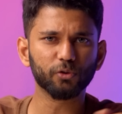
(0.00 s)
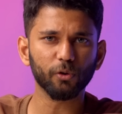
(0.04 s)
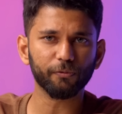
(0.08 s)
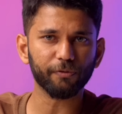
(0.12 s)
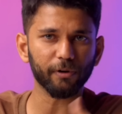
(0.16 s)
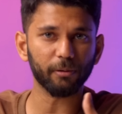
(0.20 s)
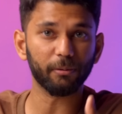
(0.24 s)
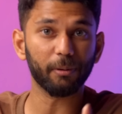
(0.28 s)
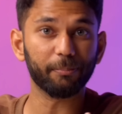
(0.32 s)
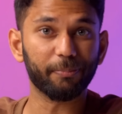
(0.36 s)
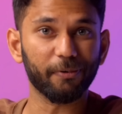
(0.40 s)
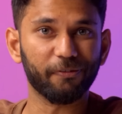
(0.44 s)
So
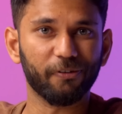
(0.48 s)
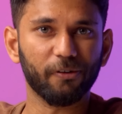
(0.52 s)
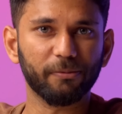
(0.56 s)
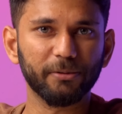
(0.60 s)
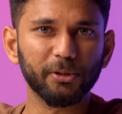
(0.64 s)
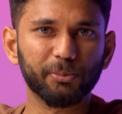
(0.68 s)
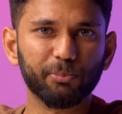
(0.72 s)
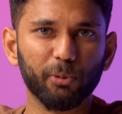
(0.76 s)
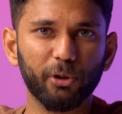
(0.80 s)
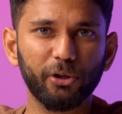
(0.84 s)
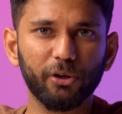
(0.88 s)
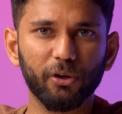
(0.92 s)
from a
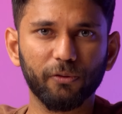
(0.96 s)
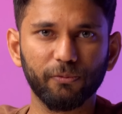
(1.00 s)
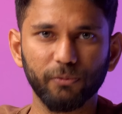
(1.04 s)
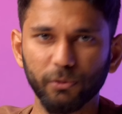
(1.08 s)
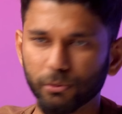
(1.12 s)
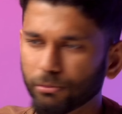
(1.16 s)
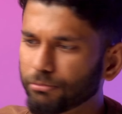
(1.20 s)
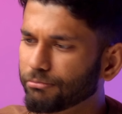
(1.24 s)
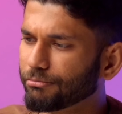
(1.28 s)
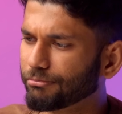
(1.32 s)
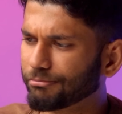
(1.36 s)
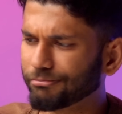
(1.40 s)
performance point of
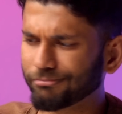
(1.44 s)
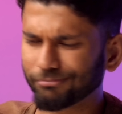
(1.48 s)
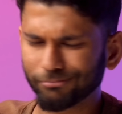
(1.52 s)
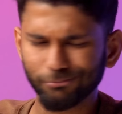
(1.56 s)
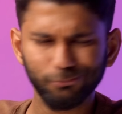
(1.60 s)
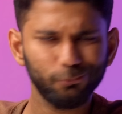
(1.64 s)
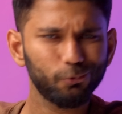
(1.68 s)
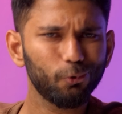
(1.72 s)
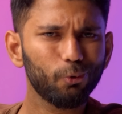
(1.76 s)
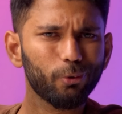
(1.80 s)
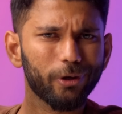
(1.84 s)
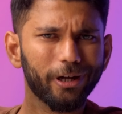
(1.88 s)
view,
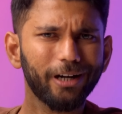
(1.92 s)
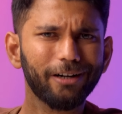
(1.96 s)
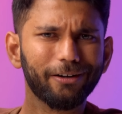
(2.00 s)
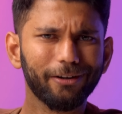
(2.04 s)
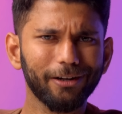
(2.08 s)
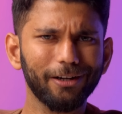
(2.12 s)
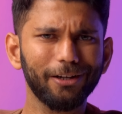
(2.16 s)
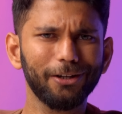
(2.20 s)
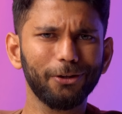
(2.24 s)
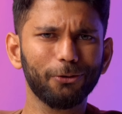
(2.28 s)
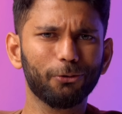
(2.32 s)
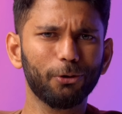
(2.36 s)
you get
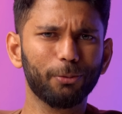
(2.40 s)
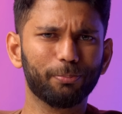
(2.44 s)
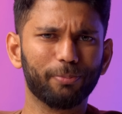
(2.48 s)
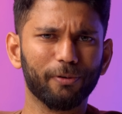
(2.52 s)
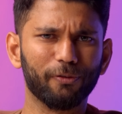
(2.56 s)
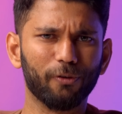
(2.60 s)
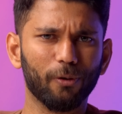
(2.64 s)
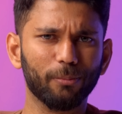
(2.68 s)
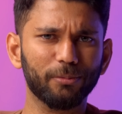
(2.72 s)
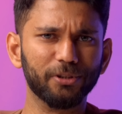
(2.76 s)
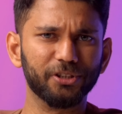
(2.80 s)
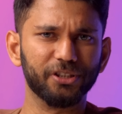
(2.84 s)
really good
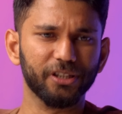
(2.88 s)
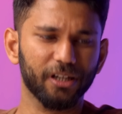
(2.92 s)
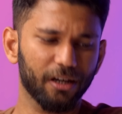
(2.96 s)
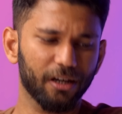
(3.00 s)
performance